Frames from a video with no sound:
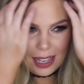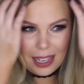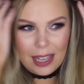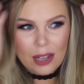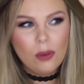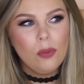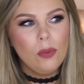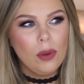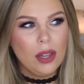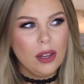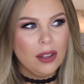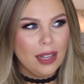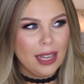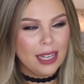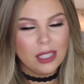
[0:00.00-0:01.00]
like
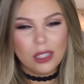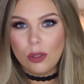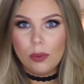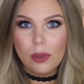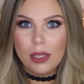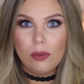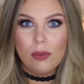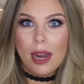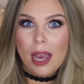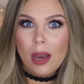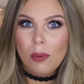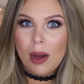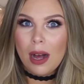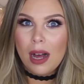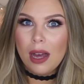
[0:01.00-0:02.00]
whether like it's a really
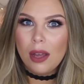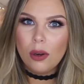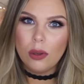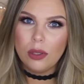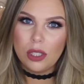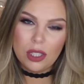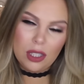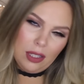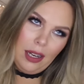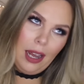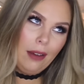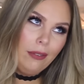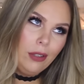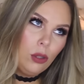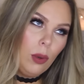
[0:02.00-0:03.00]
rare one or just an
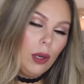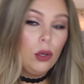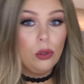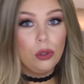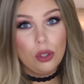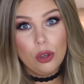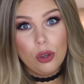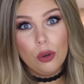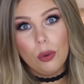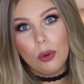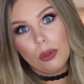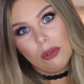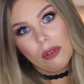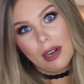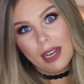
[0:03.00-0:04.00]
average one or two or
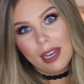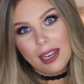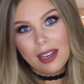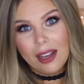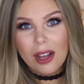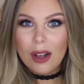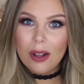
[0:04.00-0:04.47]
three,